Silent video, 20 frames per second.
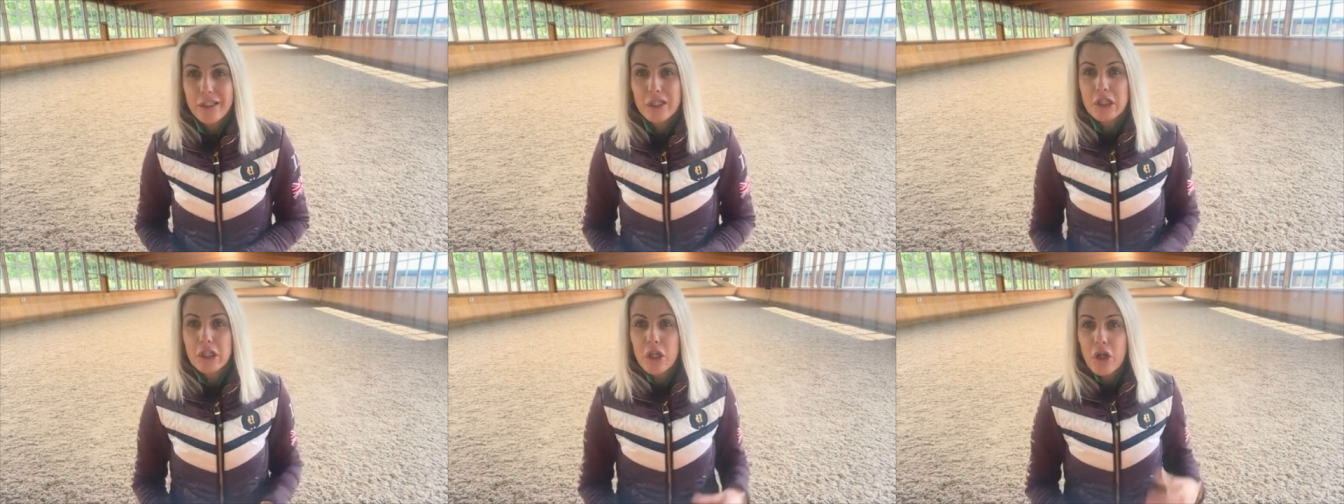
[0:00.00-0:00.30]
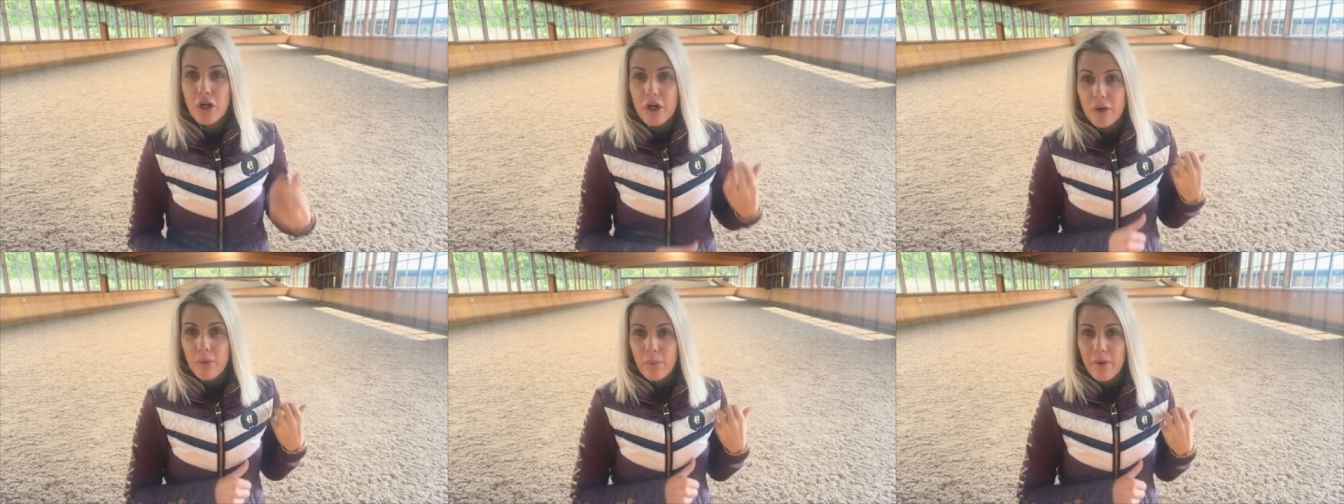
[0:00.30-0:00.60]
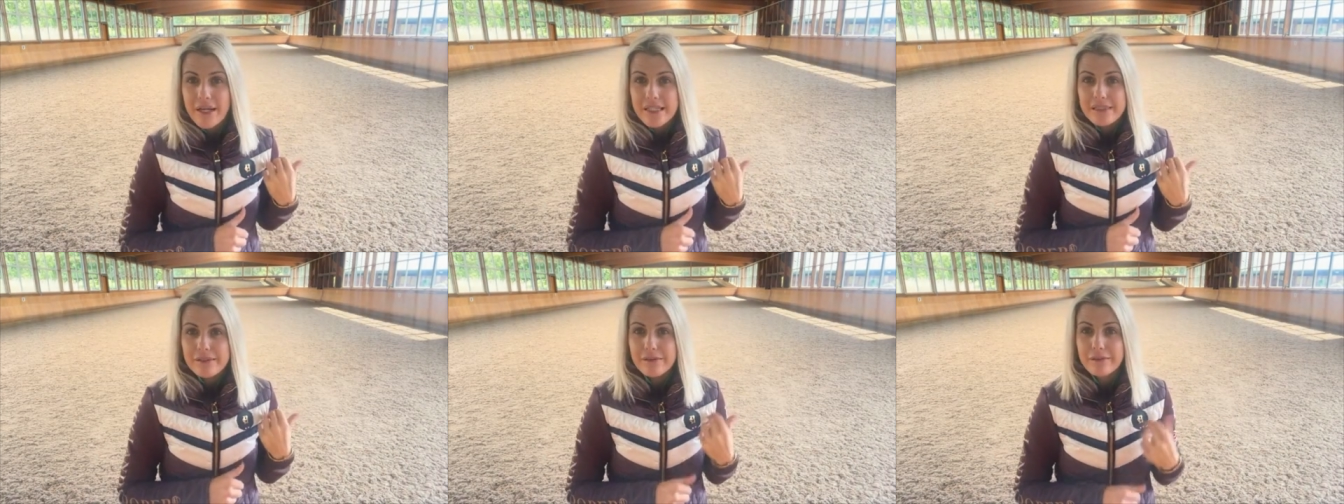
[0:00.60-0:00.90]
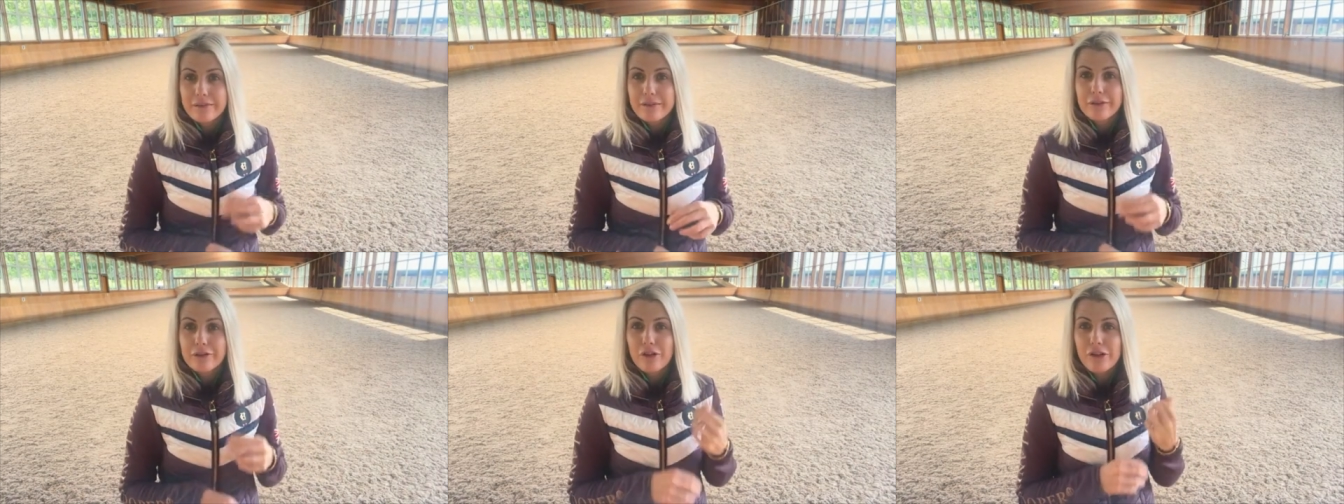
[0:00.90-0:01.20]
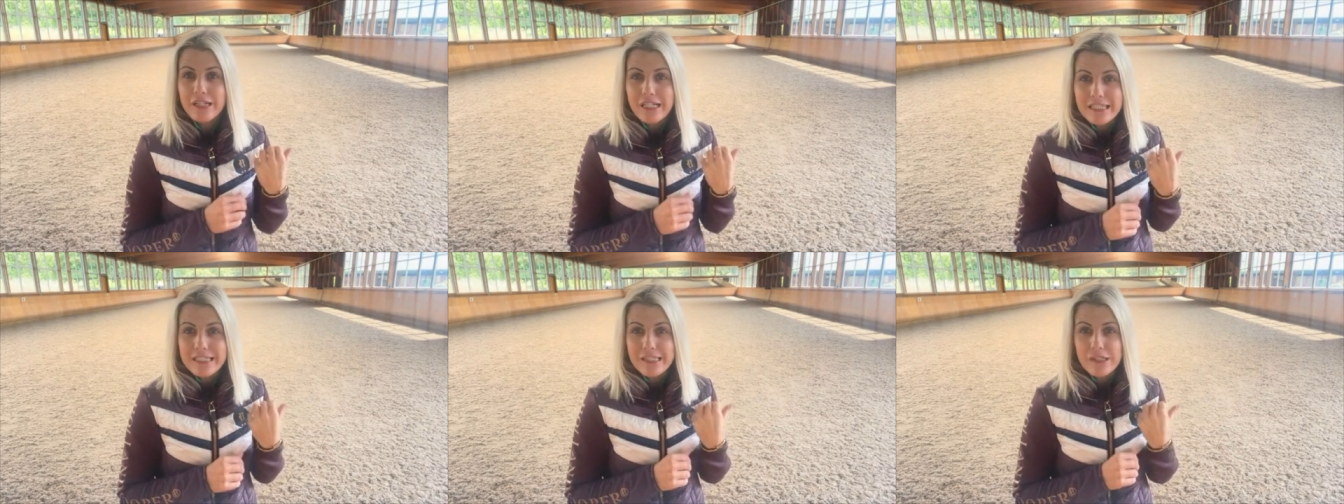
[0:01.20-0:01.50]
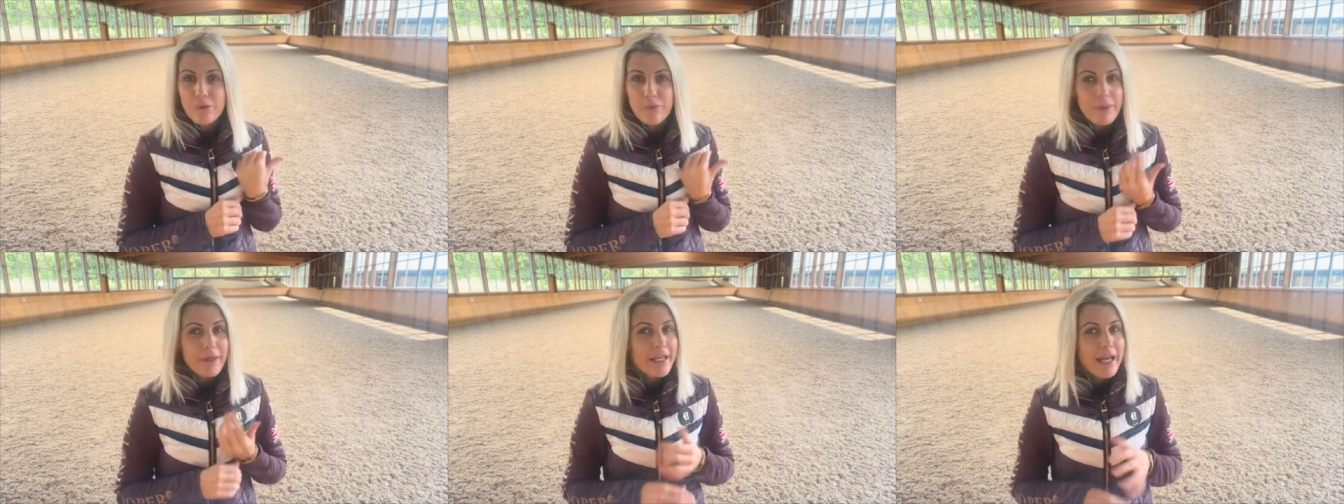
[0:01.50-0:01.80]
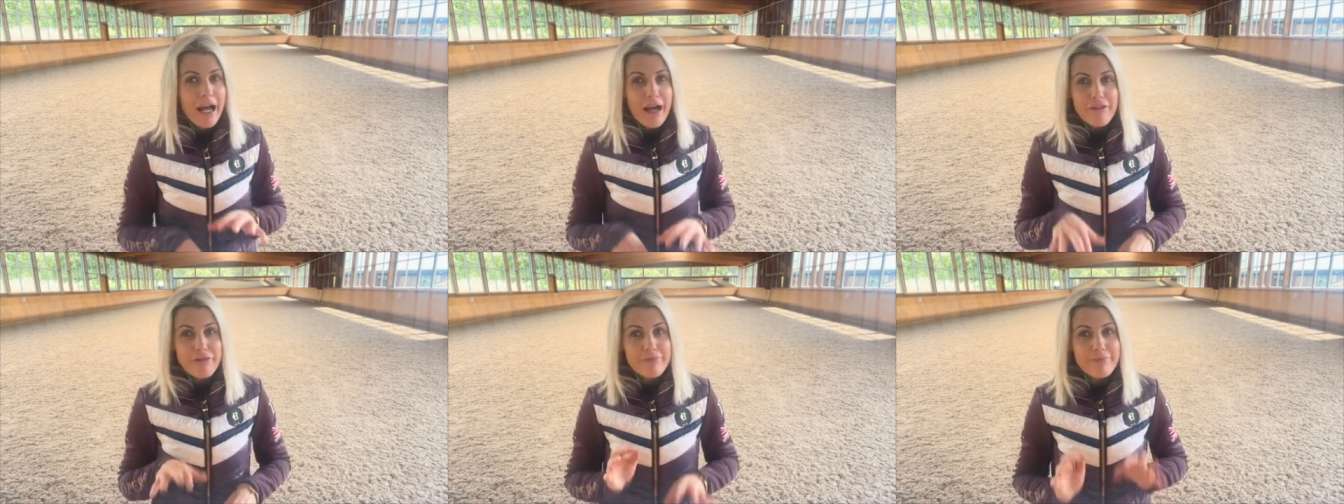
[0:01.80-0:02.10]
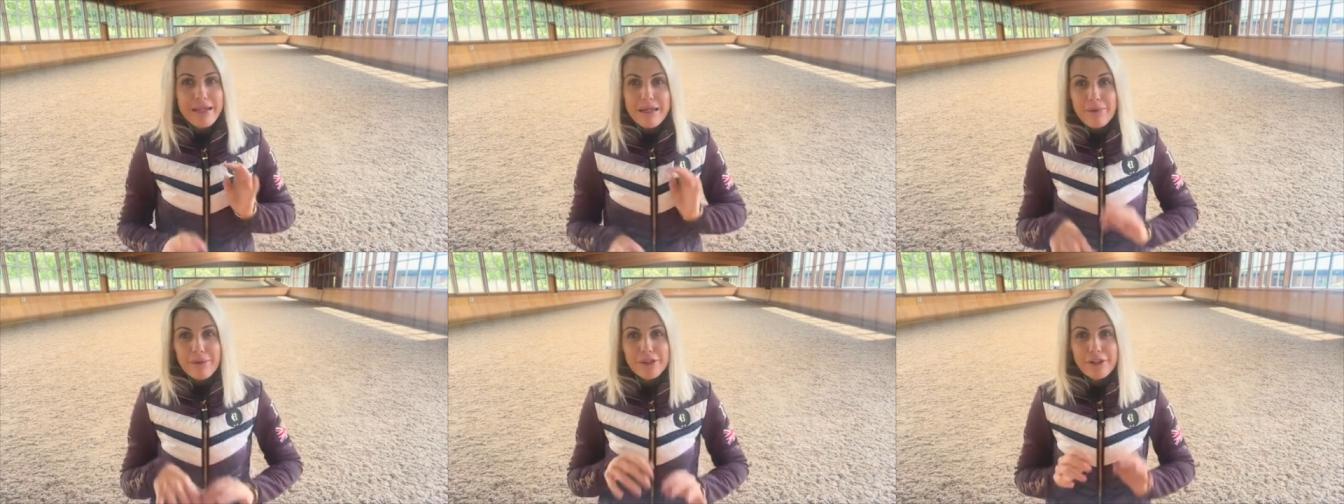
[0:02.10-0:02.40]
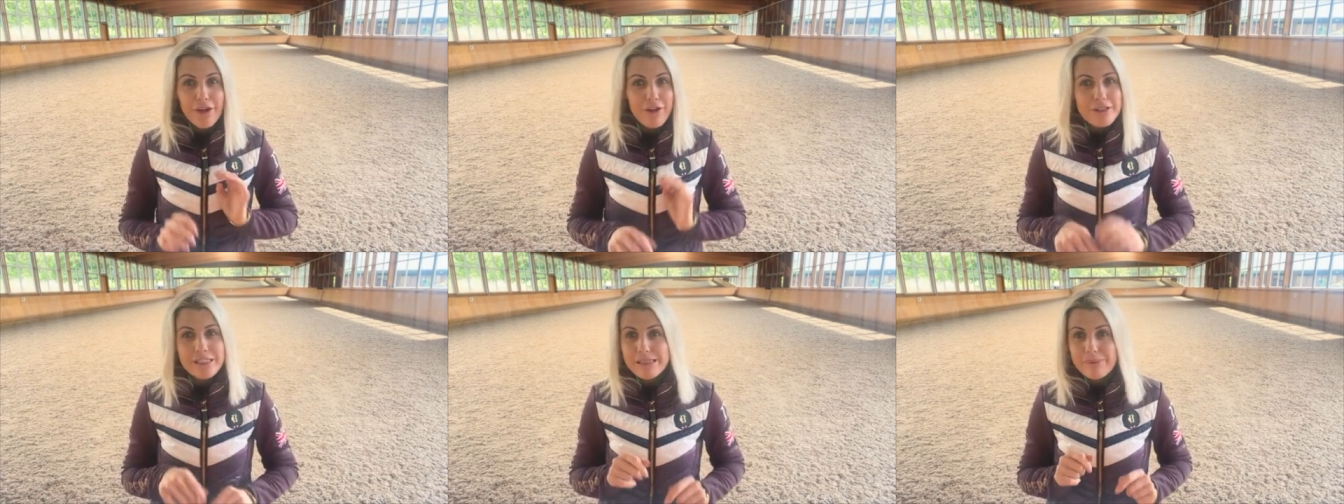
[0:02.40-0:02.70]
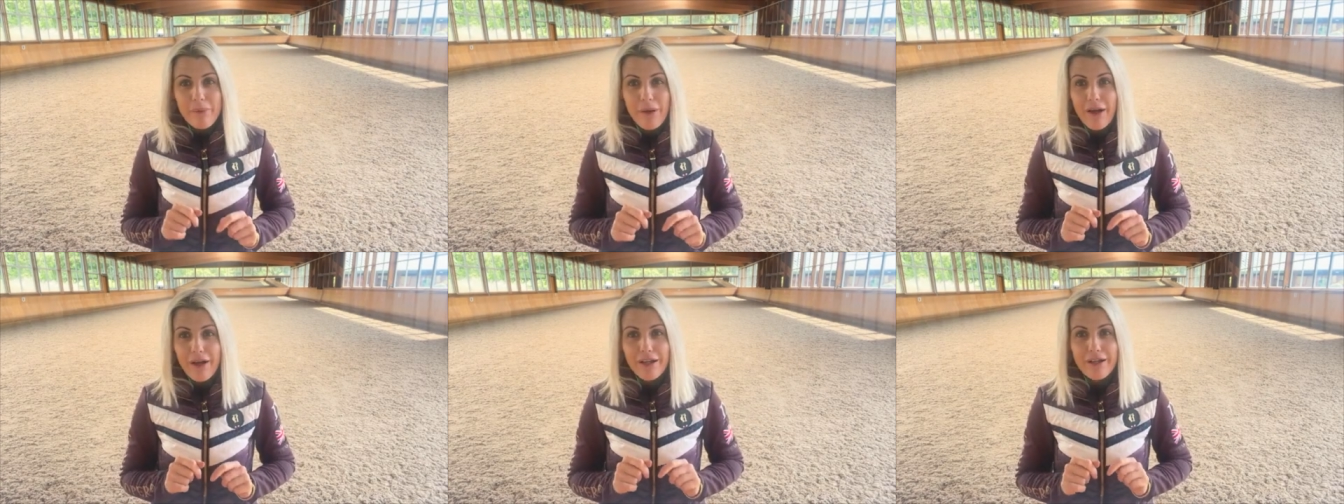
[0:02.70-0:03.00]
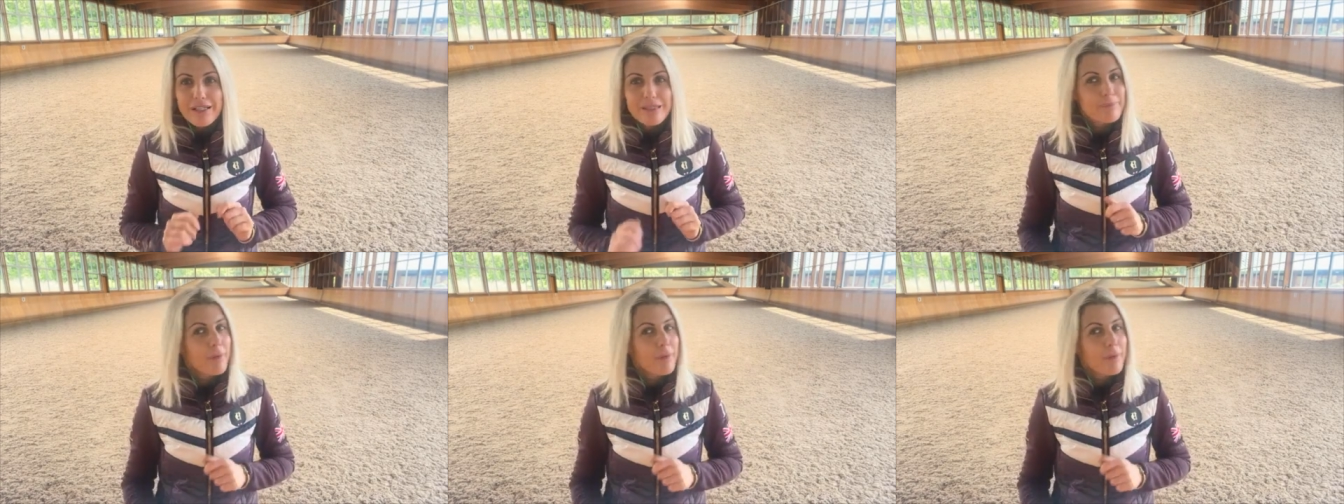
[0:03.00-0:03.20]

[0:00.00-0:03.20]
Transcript: Look at Wessel, look at his little piaff, me with no spurs,